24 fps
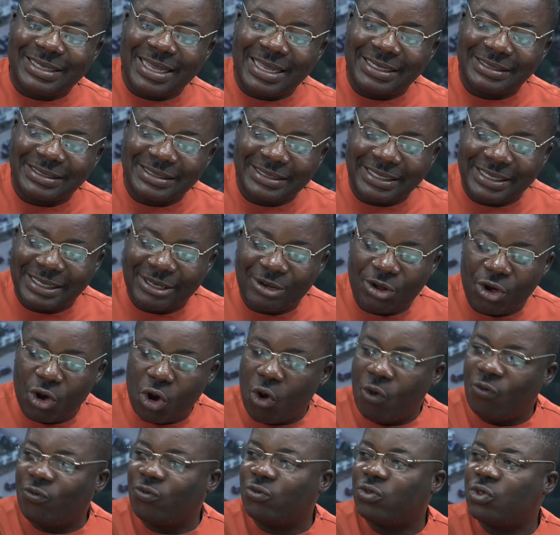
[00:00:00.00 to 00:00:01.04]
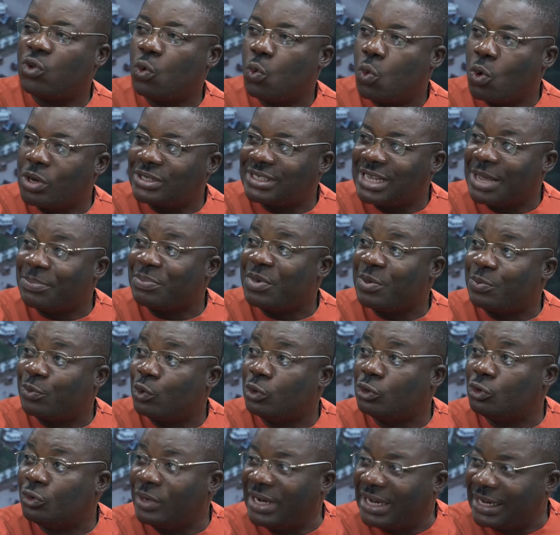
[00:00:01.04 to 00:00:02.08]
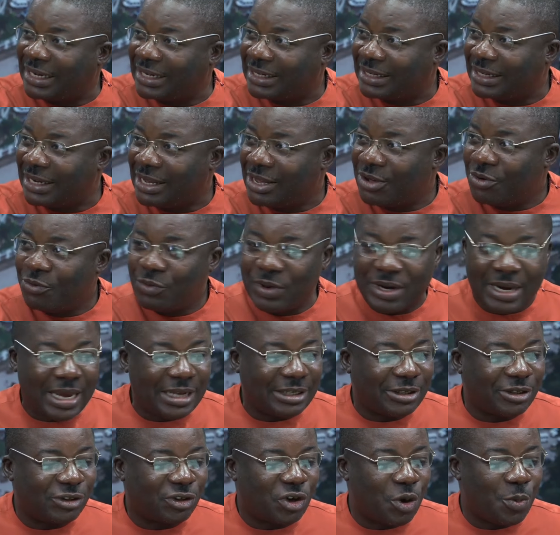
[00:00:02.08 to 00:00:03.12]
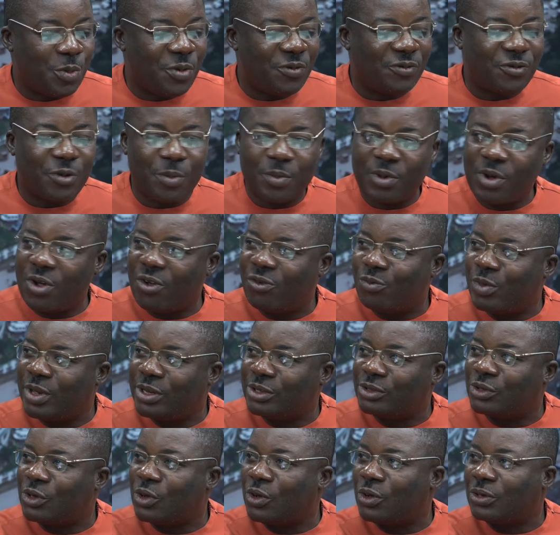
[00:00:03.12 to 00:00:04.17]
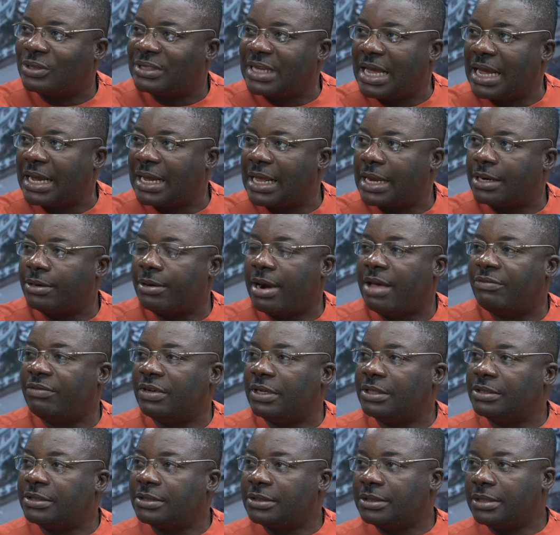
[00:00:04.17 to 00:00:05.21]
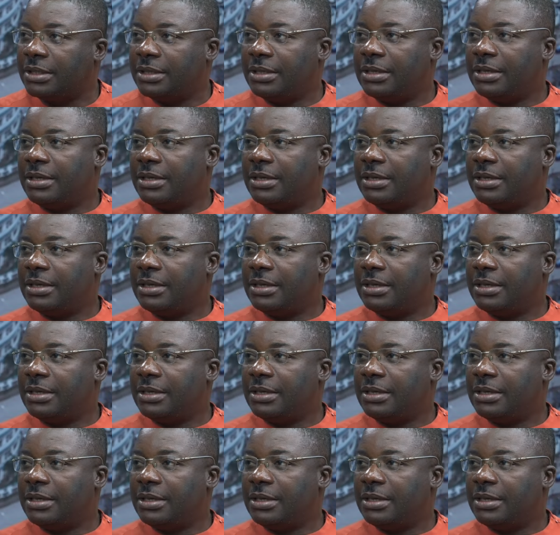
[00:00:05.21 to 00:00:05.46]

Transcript: testing of the water people drink, whether it is coming from government or tanker drivers.